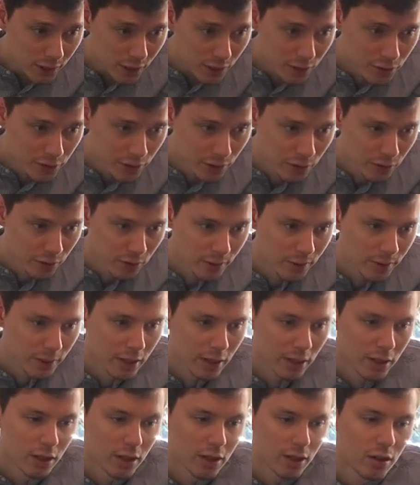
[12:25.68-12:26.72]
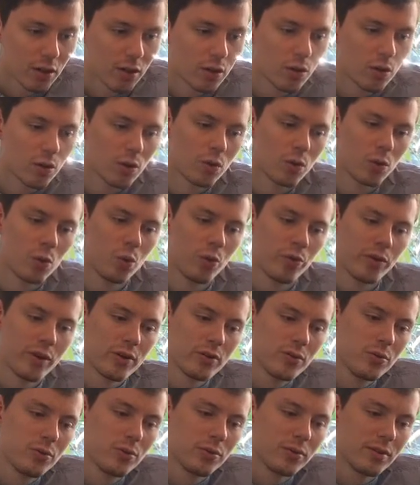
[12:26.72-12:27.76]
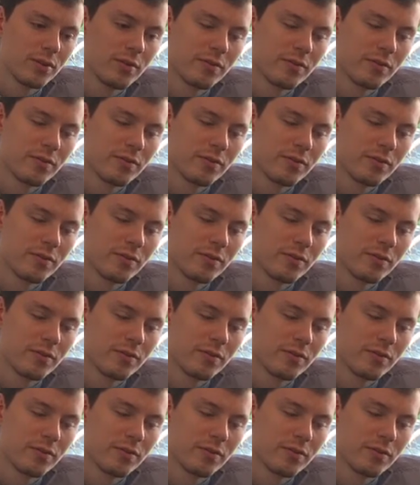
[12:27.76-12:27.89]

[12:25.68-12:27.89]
So although